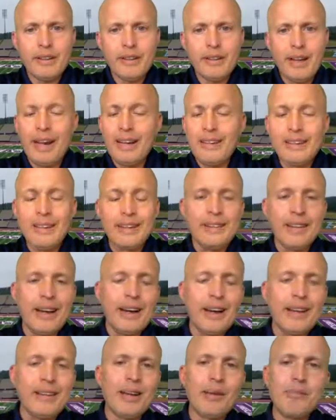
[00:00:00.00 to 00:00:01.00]
Mm-hmm. I get
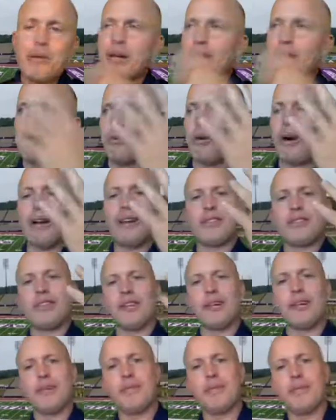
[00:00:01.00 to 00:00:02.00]
that. They beat a ranked
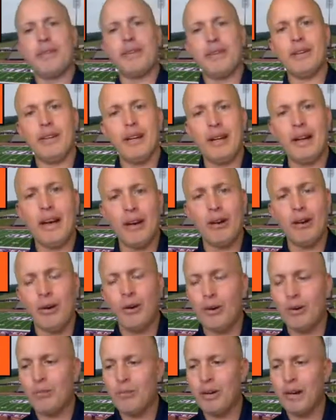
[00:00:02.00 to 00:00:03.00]
team at
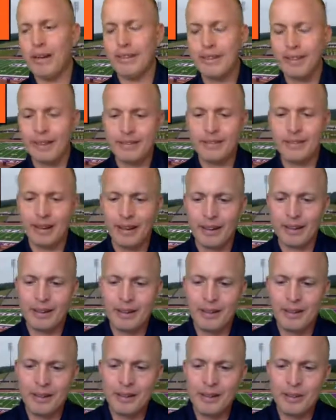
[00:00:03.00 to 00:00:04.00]
home. I get that.
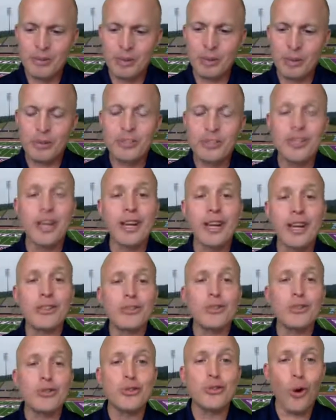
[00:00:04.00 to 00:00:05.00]
But we're seeing
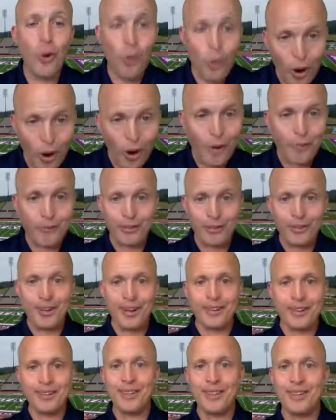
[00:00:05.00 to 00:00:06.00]
it so often
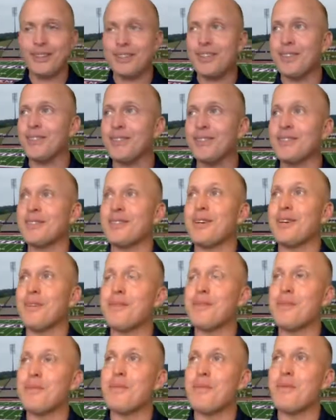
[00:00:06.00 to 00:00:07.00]
nowadays, and I'm just
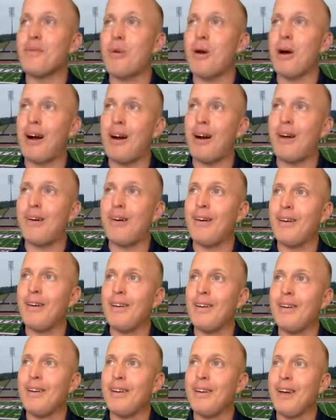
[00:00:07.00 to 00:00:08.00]
like, wow.
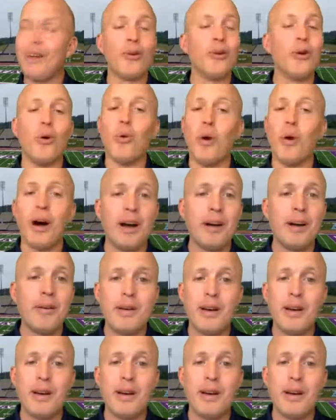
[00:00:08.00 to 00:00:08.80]
I don't know yeah. why.